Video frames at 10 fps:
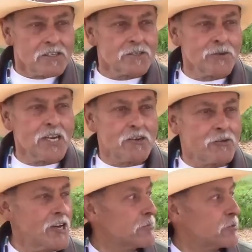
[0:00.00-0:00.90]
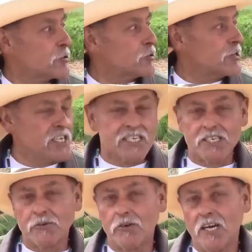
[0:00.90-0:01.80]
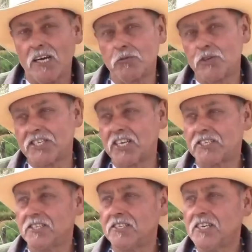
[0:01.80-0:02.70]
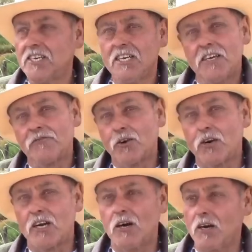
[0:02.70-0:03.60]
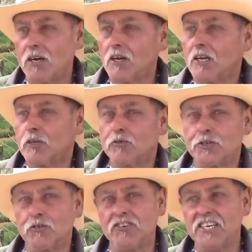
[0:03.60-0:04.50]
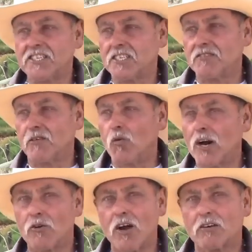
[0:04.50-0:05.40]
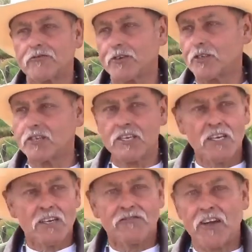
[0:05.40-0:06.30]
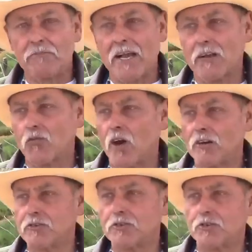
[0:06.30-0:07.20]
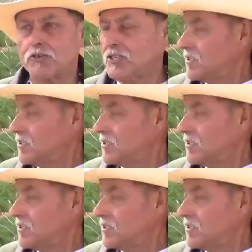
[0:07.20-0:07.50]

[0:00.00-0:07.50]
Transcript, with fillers: It's a great opportunity as a uh, retention for uh, rejuvenation of a water aquifers fight back water intrusion.